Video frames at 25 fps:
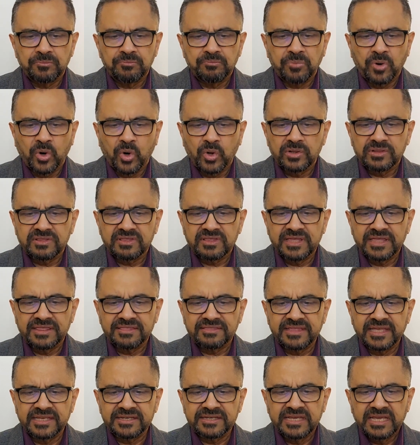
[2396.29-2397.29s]
Paul says
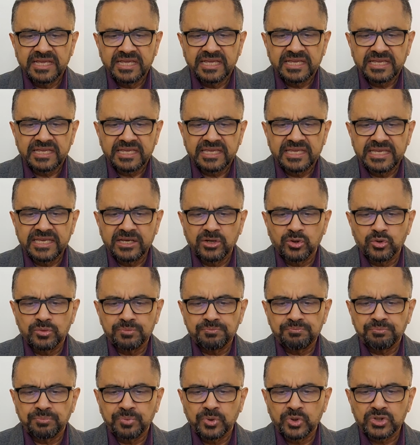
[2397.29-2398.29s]
that he
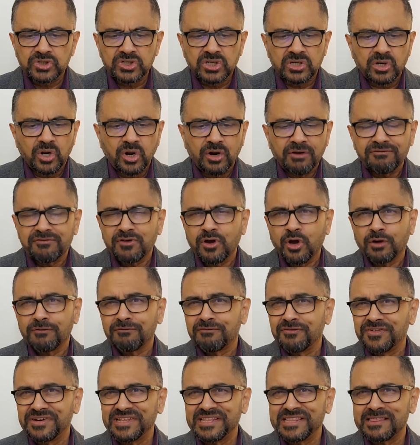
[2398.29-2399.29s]
could put a lot of
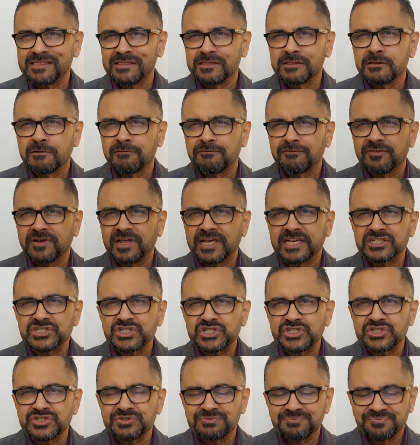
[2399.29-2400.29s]
confidence in the
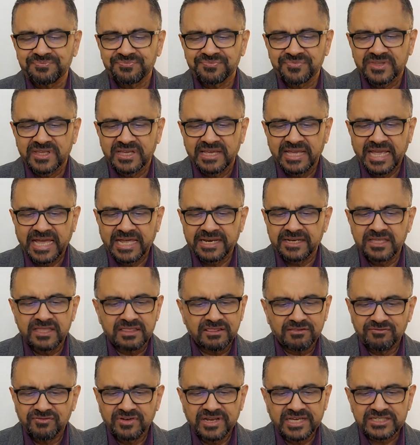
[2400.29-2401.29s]
flesh. And
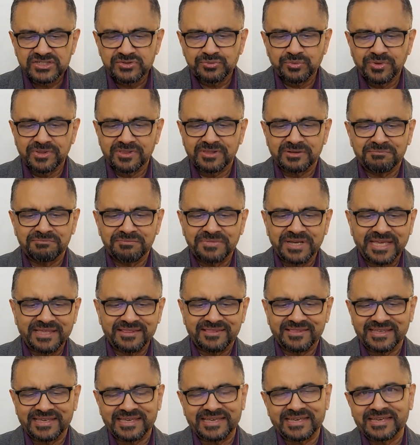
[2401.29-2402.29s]
his flesh was
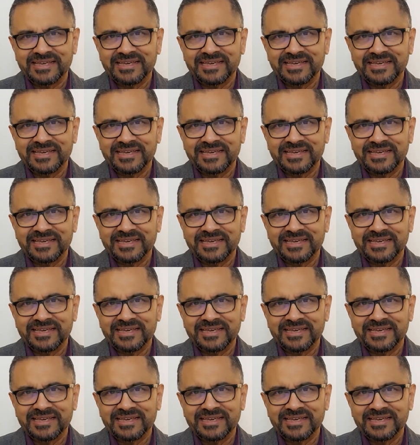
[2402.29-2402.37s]
amazing.